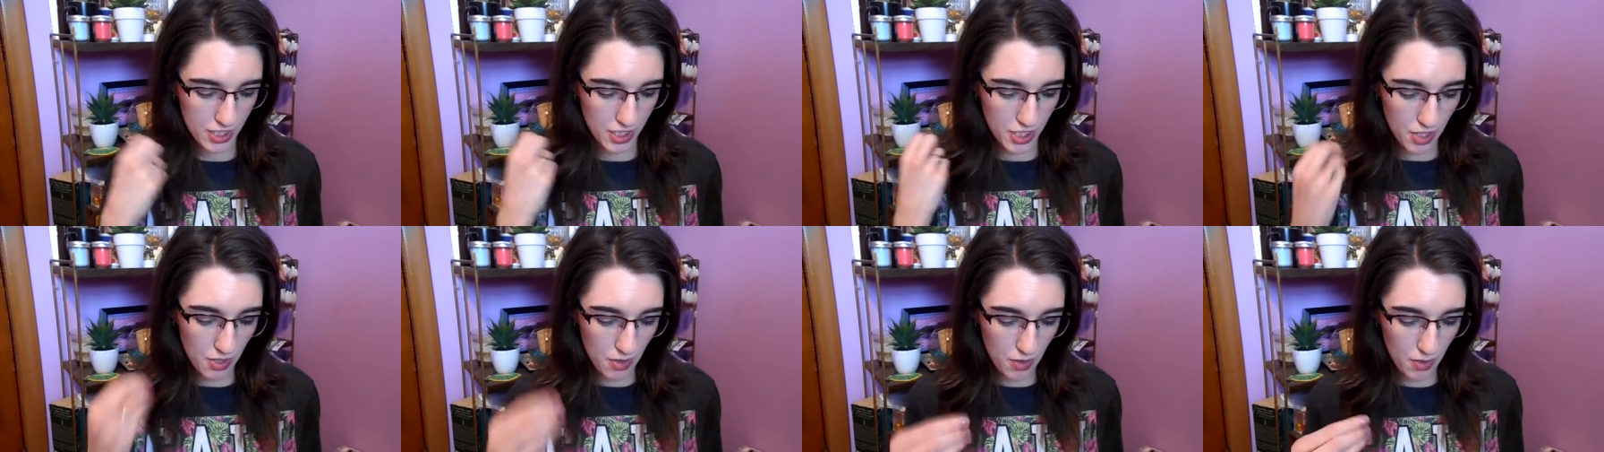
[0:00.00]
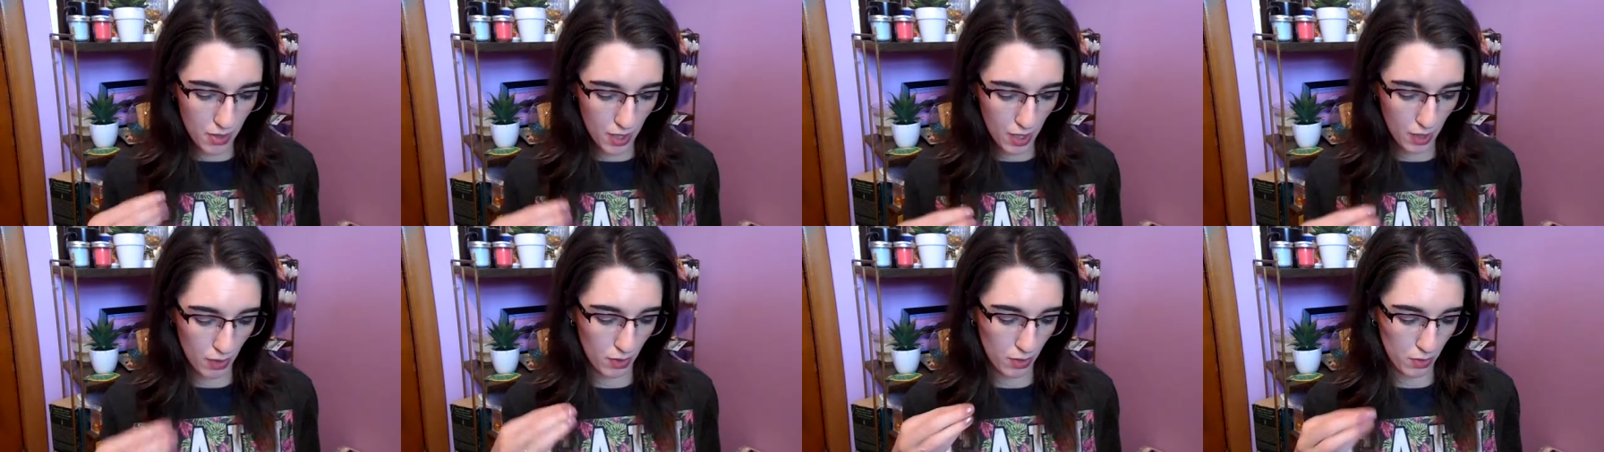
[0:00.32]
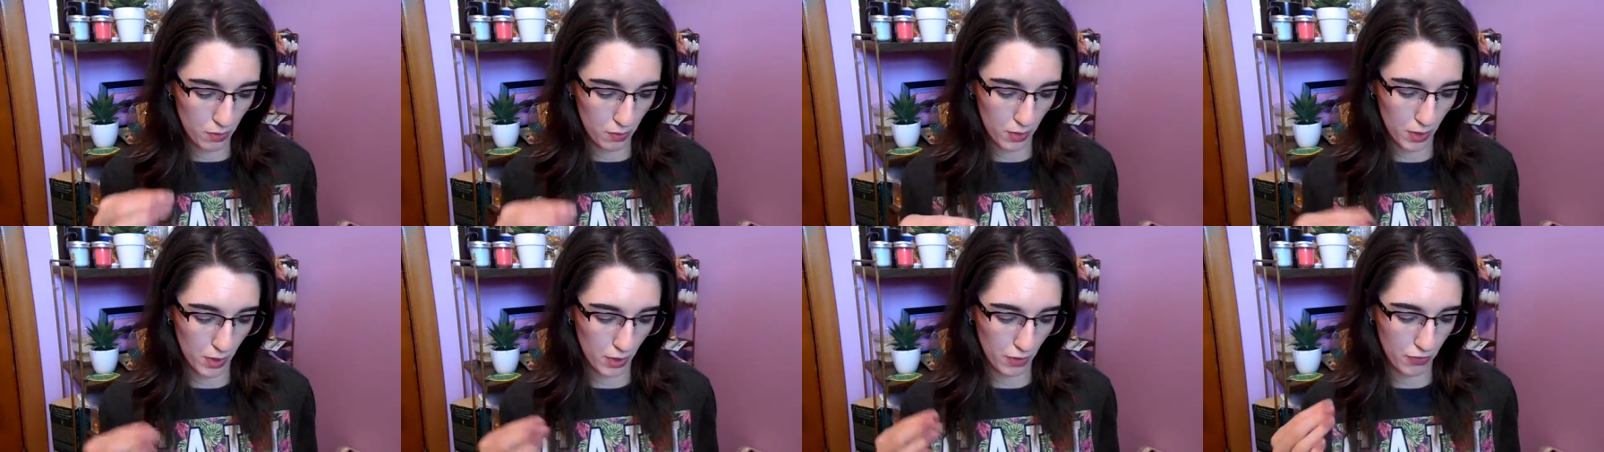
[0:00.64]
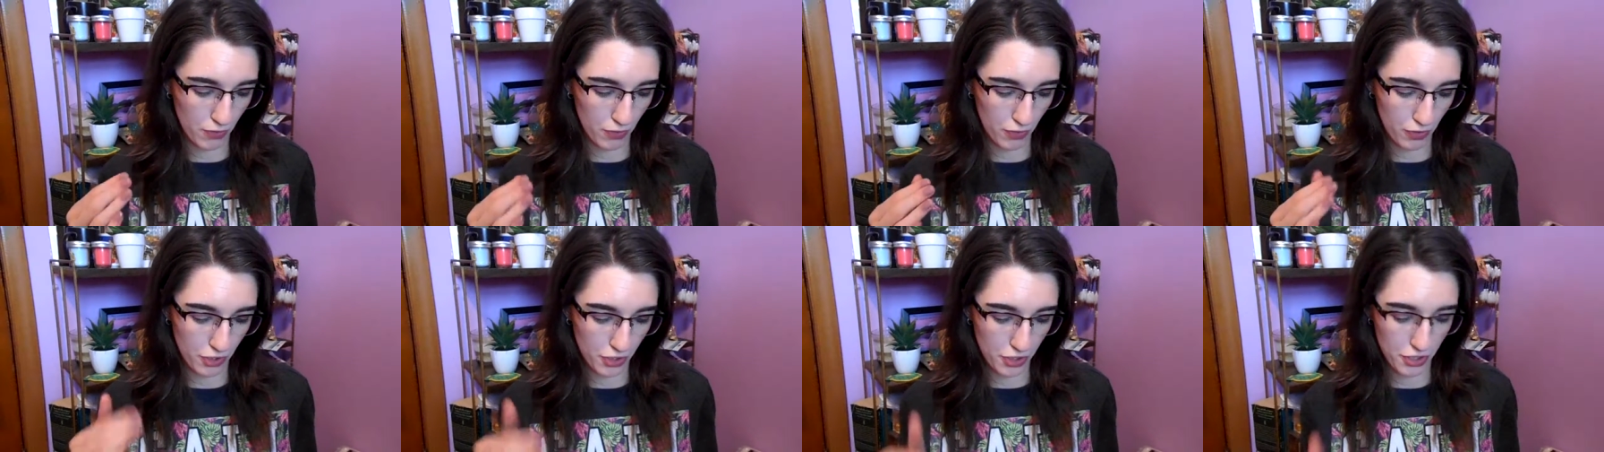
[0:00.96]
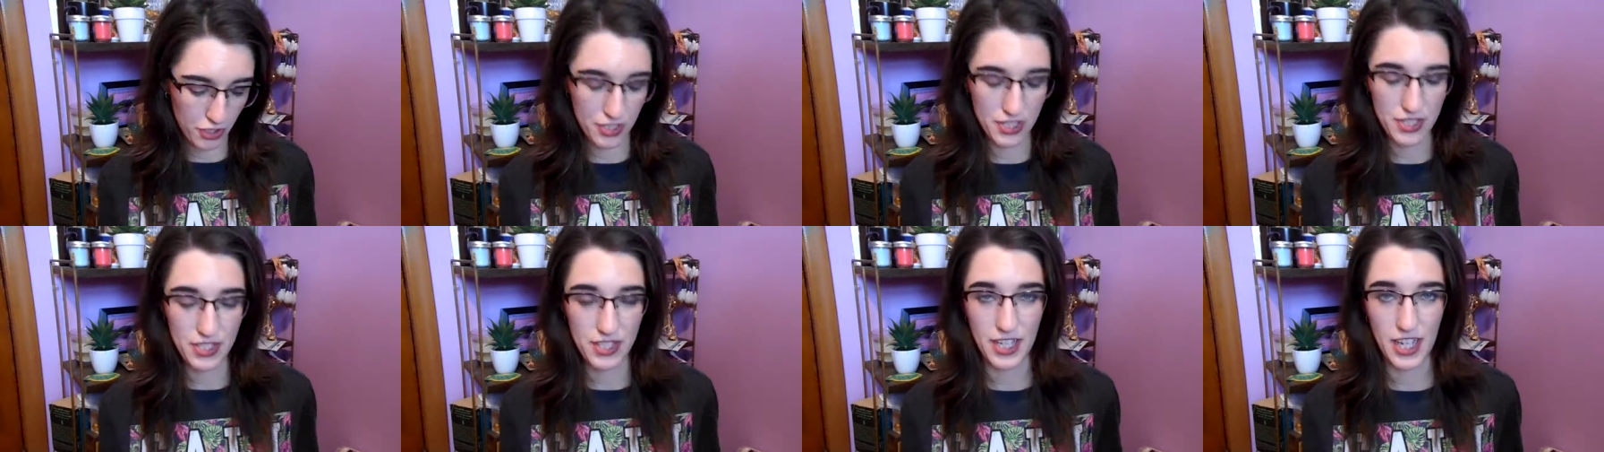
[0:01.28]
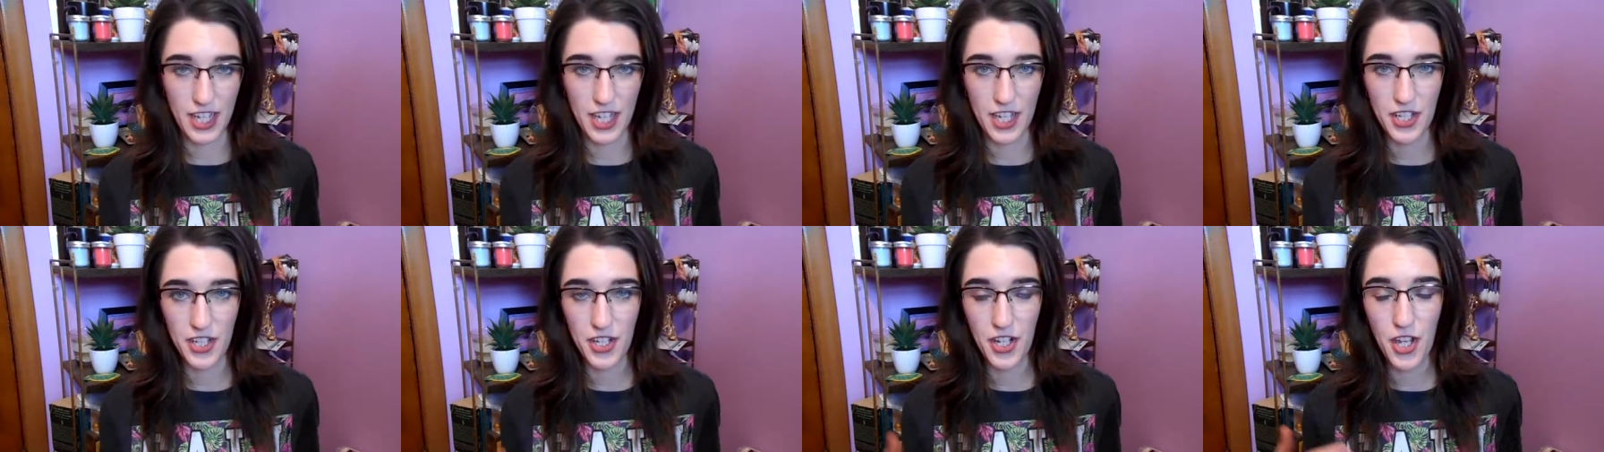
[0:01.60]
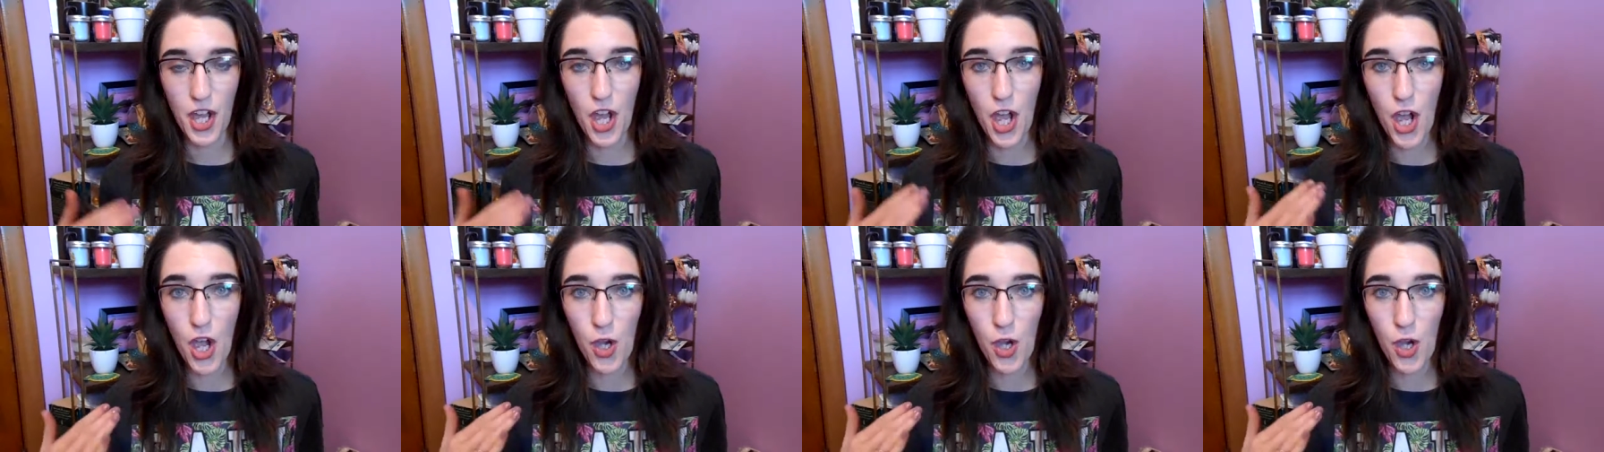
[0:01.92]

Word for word: you think would work for your skin